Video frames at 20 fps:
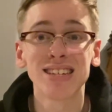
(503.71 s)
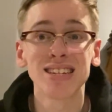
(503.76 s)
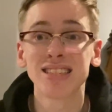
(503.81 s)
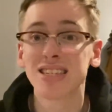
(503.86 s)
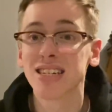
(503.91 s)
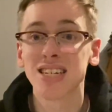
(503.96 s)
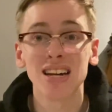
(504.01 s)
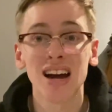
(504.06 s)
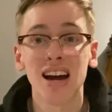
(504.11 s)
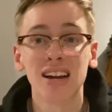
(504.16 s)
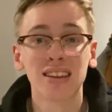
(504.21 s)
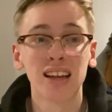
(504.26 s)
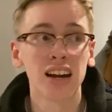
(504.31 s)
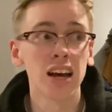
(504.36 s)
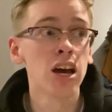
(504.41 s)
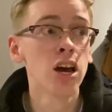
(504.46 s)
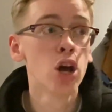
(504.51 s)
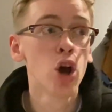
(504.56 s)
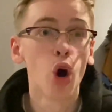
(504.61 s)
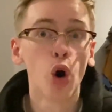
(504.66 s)
the side that
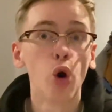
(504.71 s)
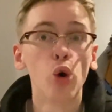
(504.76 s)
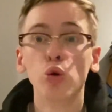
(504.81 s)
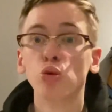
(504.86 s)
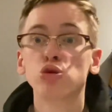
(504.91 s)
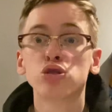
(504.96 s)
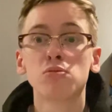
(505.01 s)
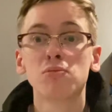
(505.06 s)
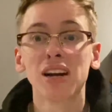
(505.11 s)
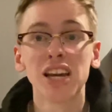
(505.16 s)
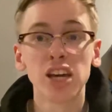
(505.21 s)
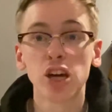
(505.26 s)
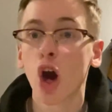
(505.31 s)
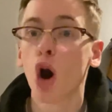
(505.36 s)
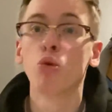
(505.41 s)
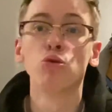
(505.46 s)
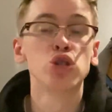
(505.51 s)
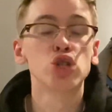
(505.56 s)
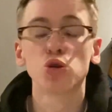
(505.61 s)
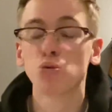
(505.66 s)
are ultimately
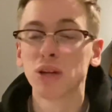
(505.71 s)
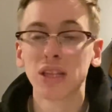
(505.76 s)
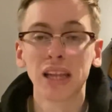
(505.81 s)
going to win